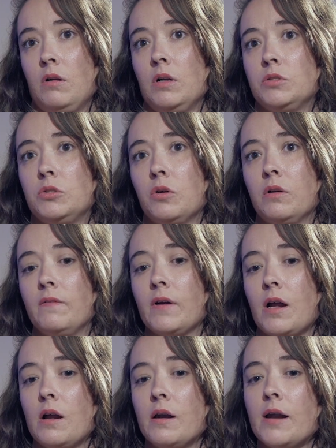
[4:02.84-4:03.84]
it sort of
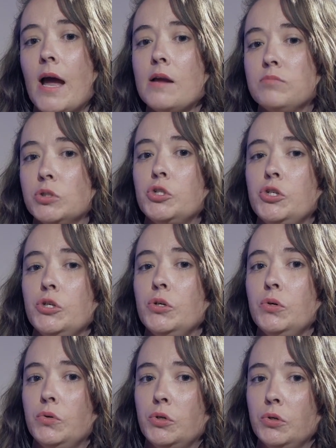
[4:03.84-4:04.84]
enables
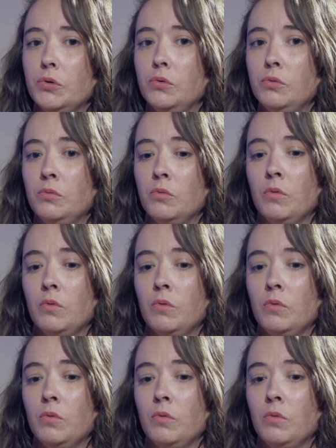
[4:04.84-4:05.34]
you to